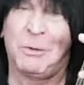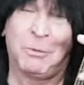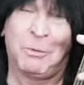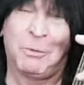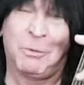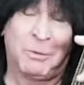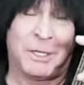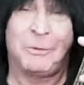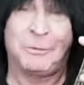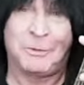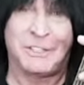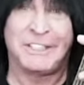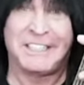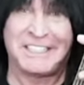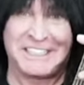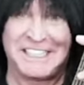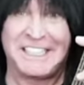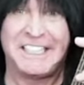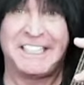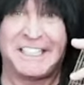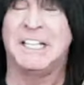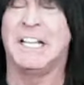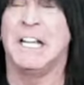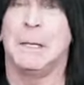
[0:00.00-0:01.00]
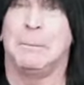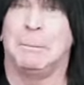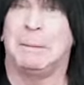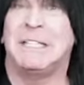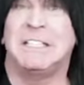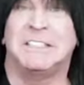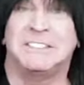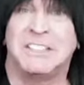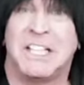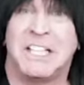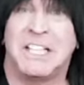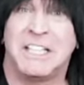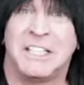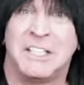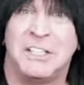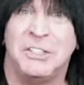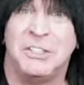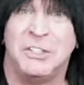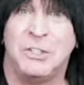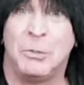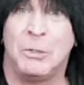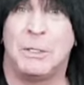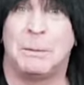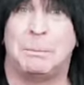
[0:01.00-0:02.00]
Well, I really hit it because I
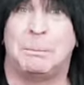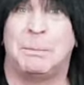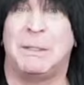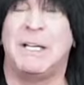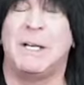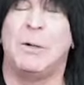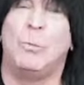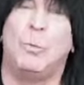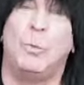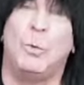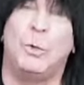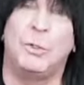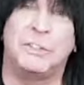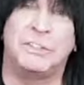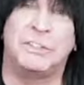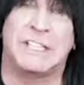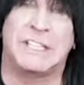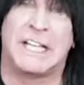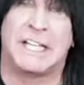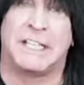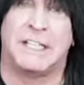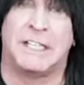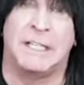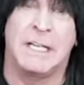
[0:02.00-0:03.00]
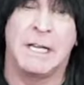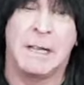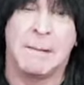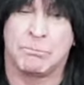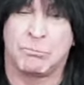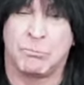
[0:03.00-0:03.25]
can do it, but I worked at it.